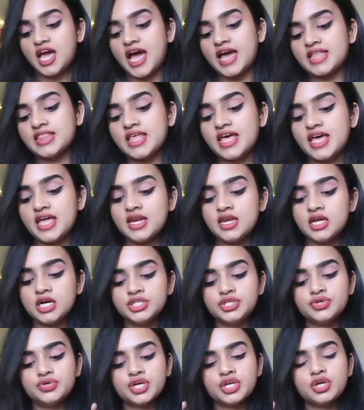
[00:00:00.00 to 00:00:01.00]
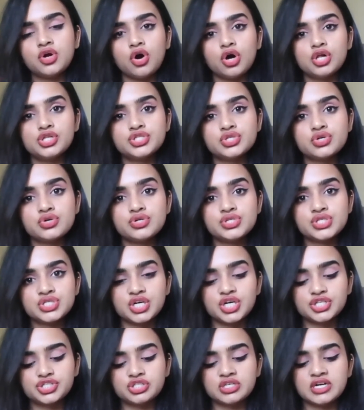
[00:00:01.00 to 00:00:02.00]
And then you can also
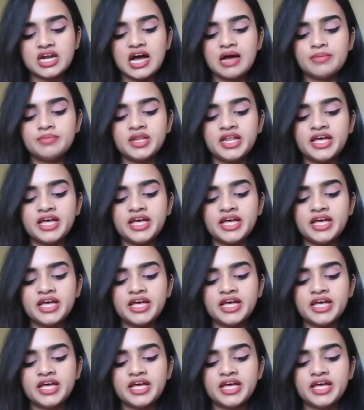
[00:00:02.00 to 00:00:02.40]
search your app.